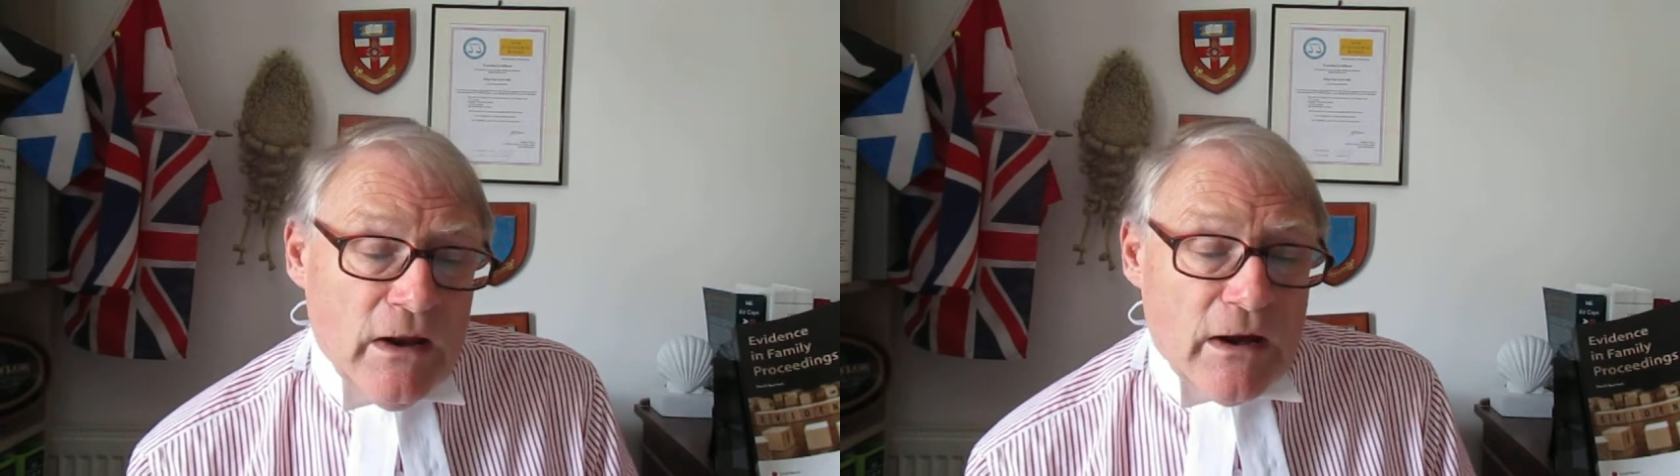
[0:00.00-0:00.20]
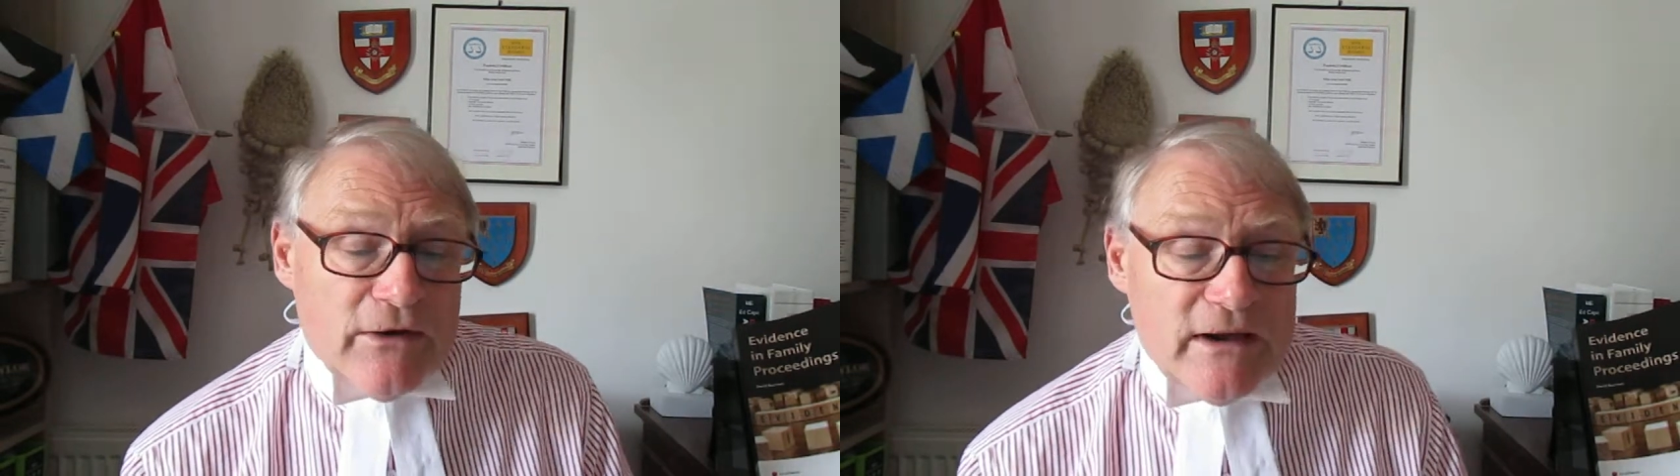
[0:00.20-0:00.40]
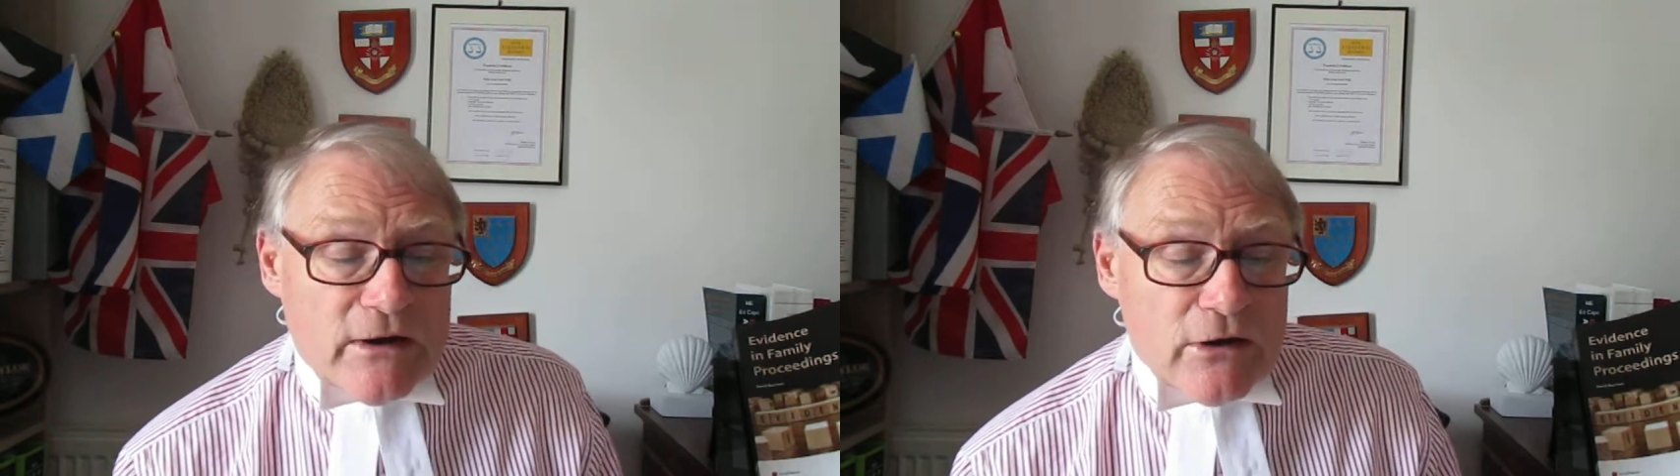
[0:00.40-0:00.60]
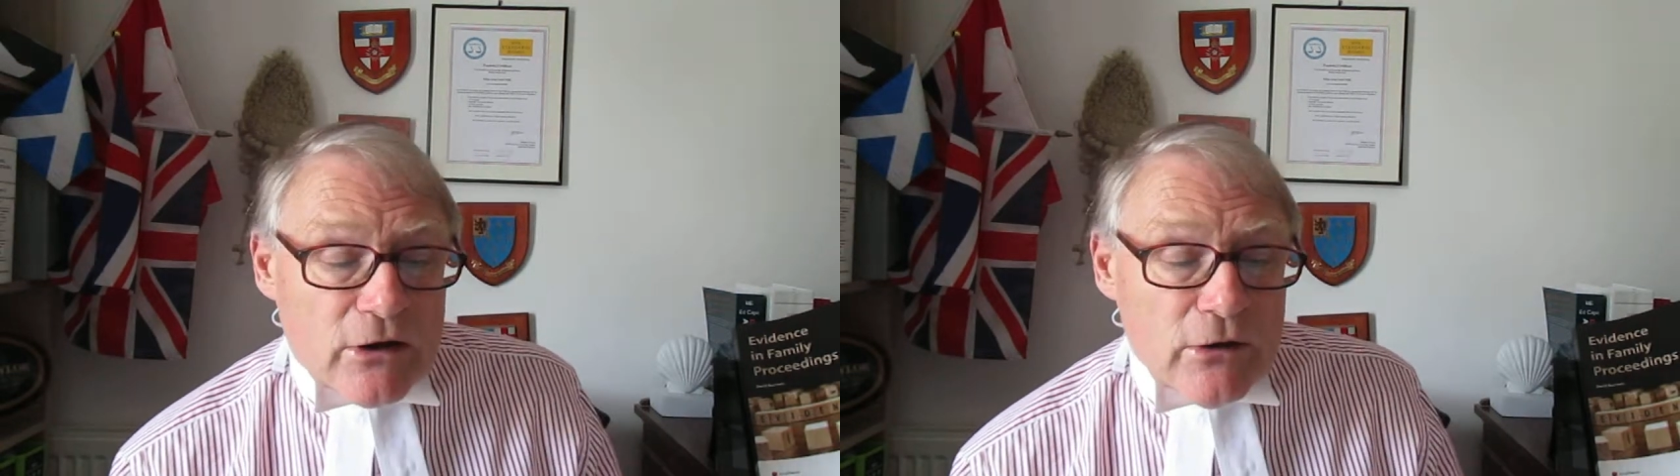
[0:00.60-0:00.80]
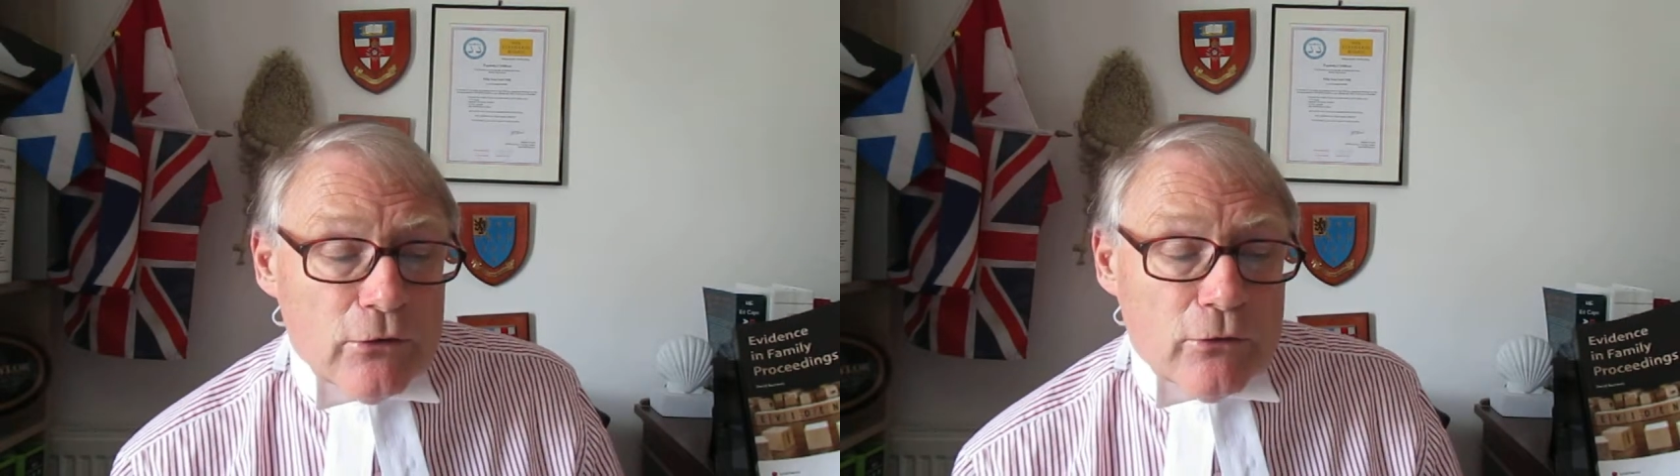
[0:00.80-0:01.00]
And he
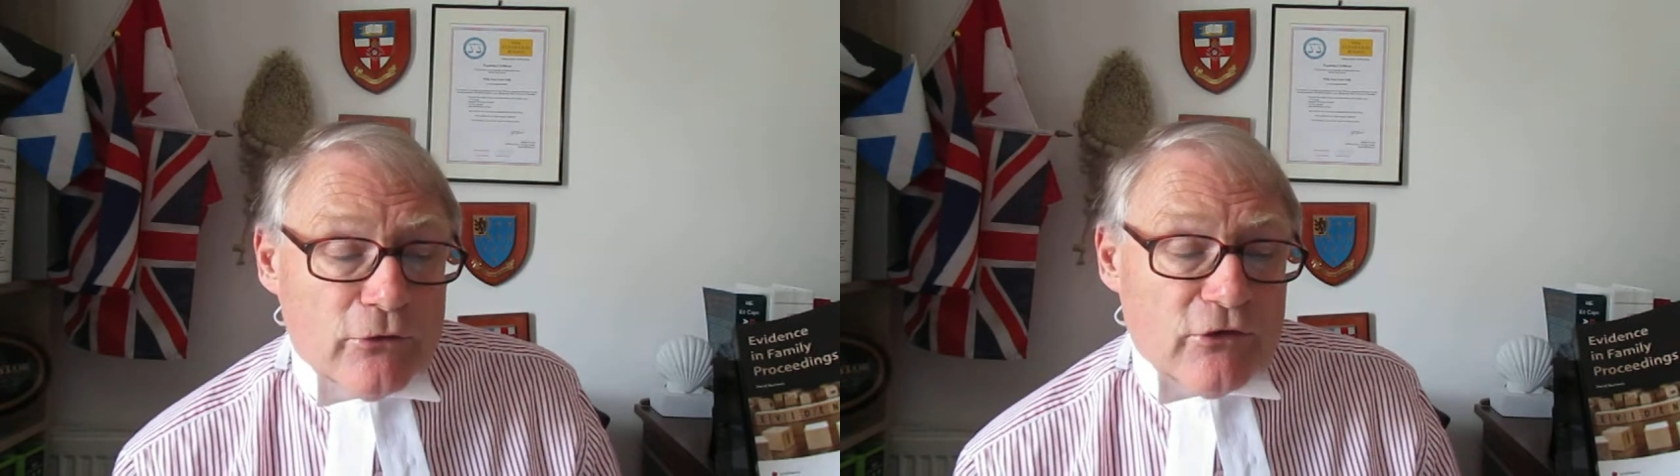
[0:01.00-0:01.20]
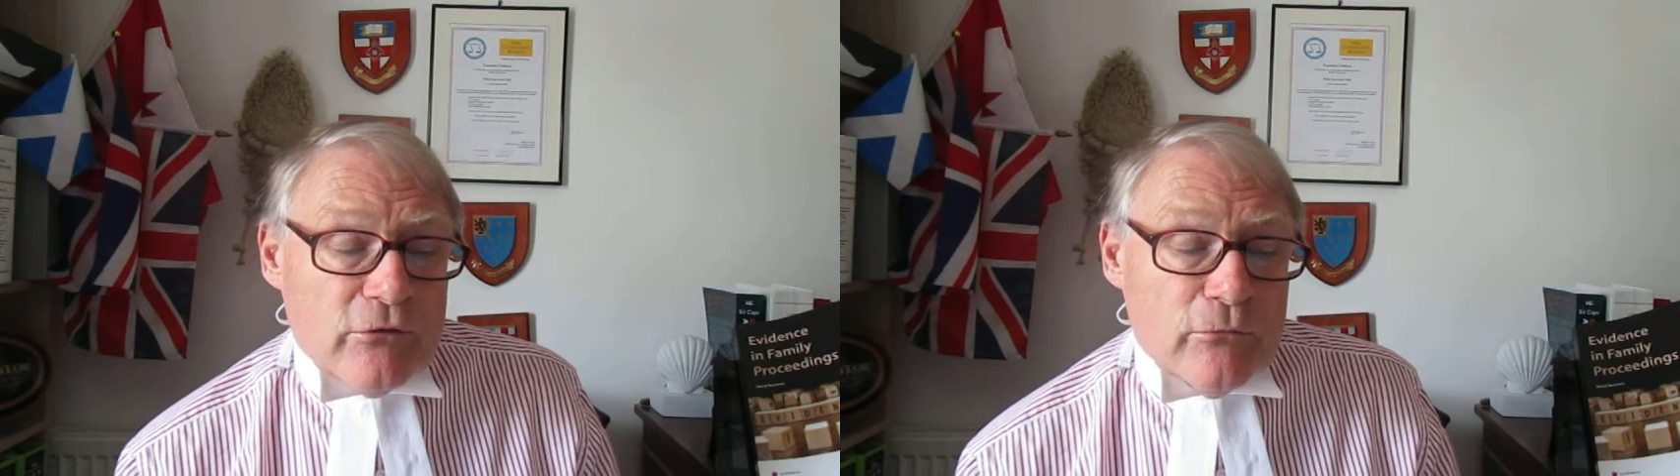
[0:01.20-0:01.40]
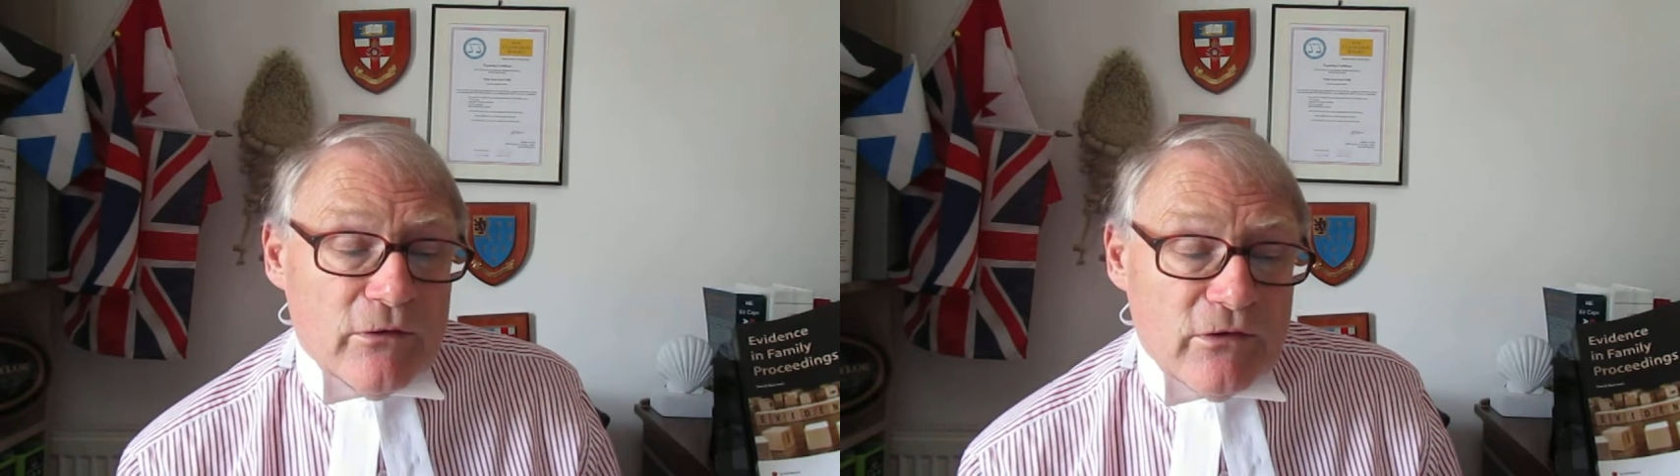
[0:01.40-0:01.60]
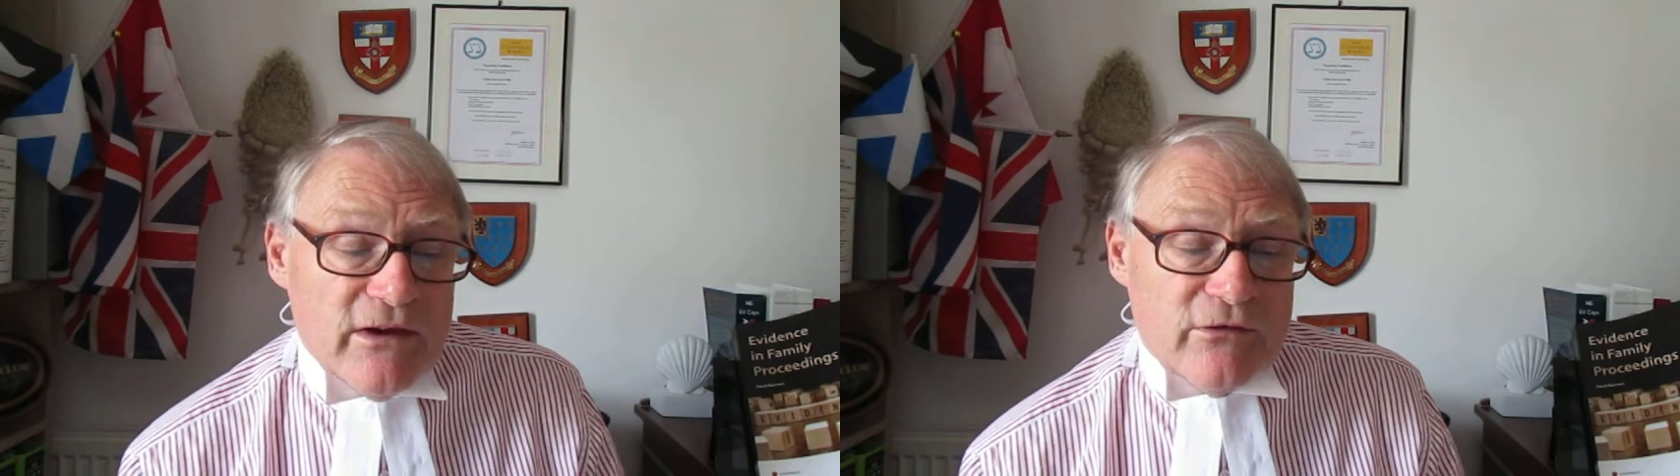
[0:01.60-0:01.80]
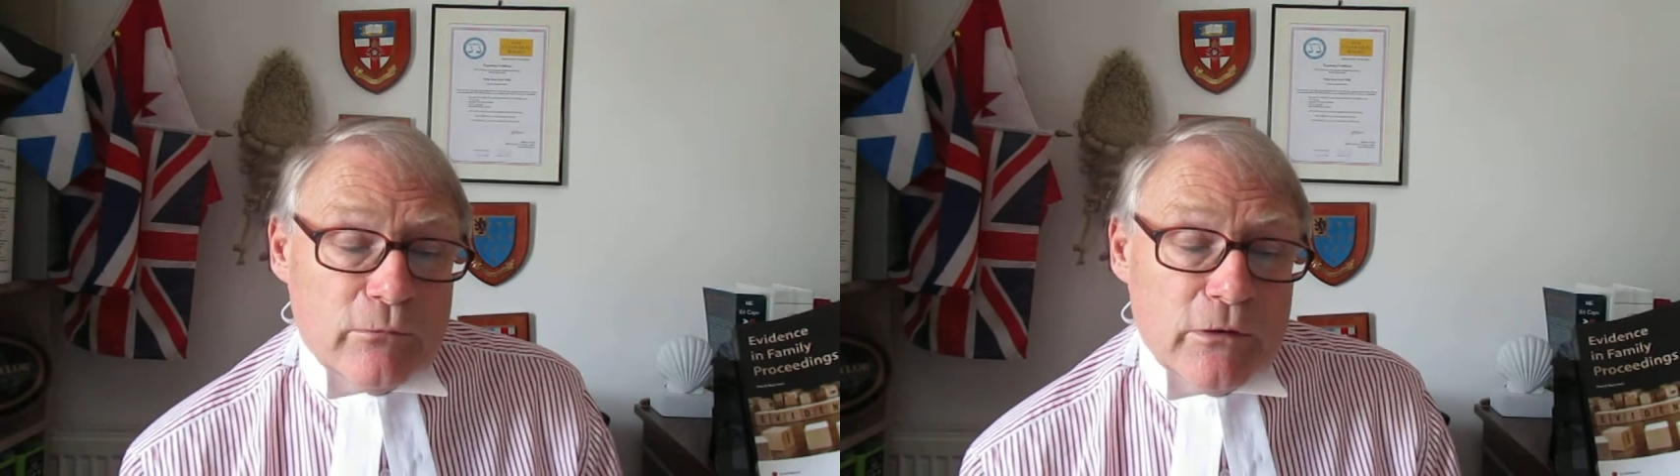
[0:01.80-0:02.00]
concludes with
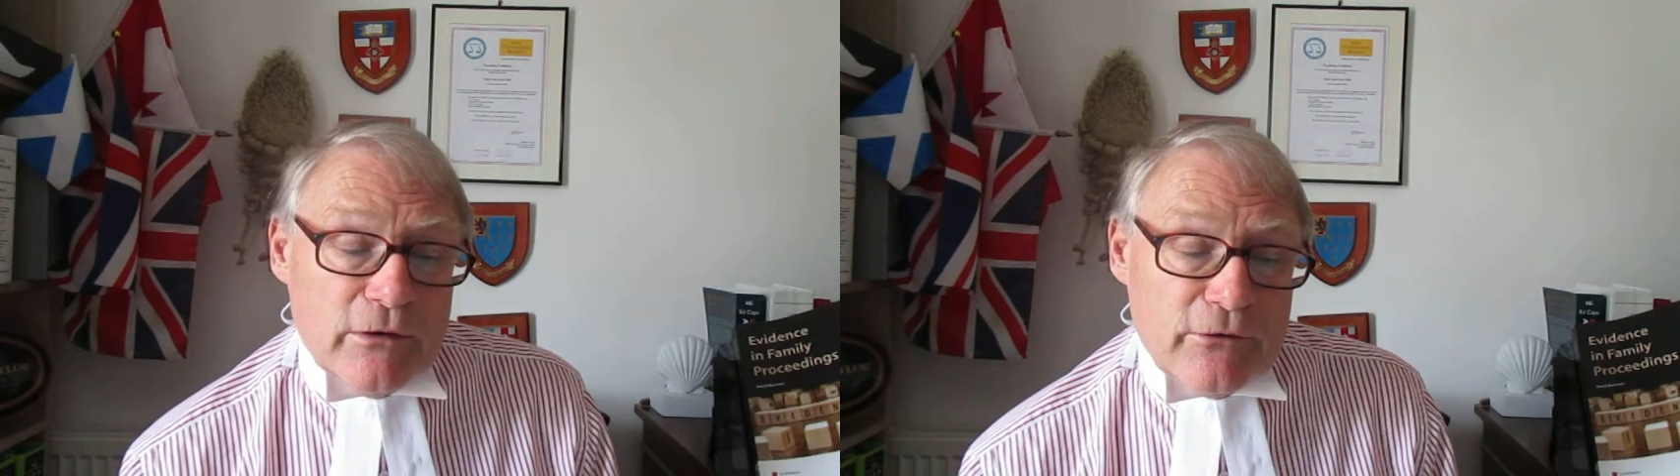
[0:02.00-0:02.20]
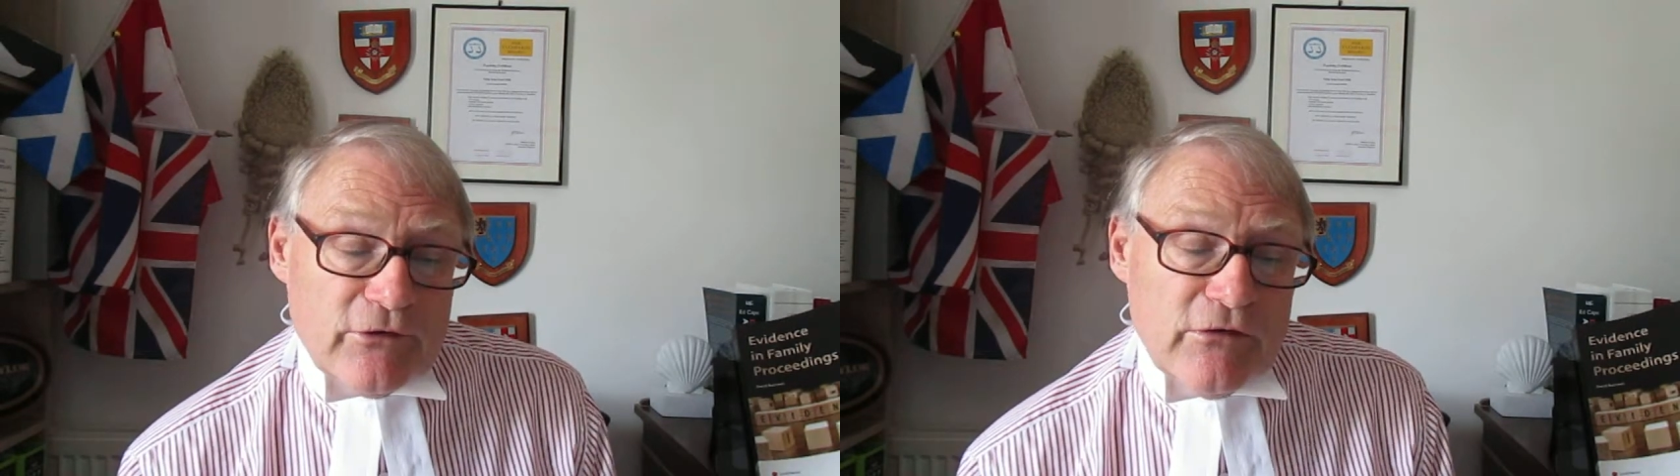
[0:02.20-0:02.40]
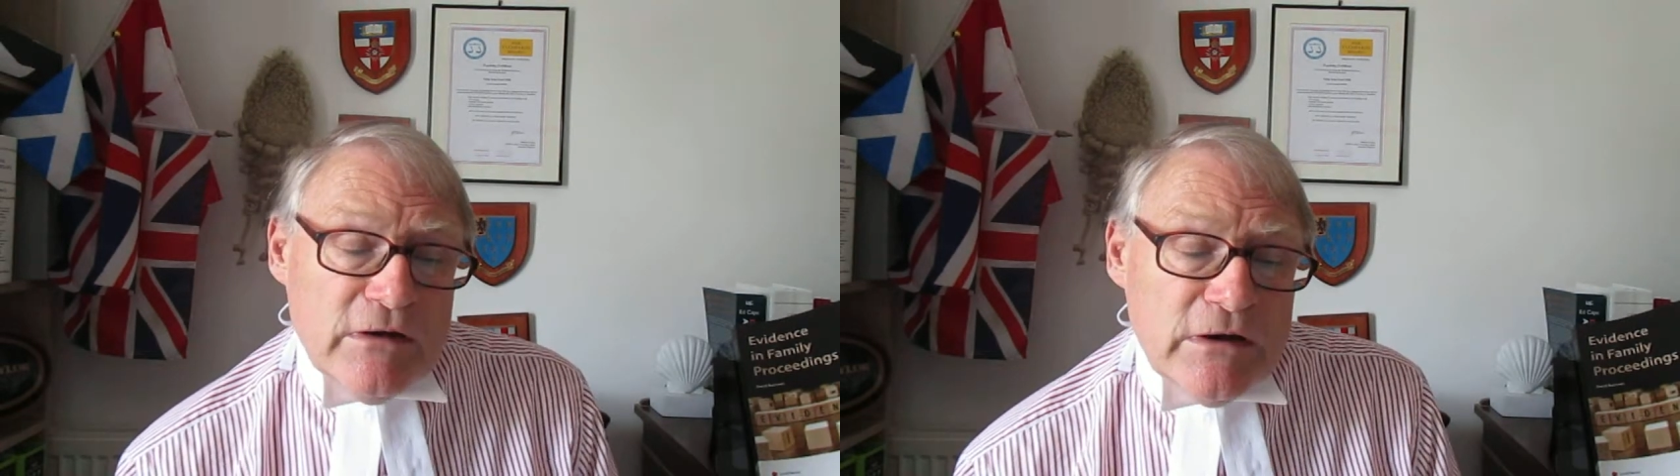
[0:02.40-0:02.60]
these words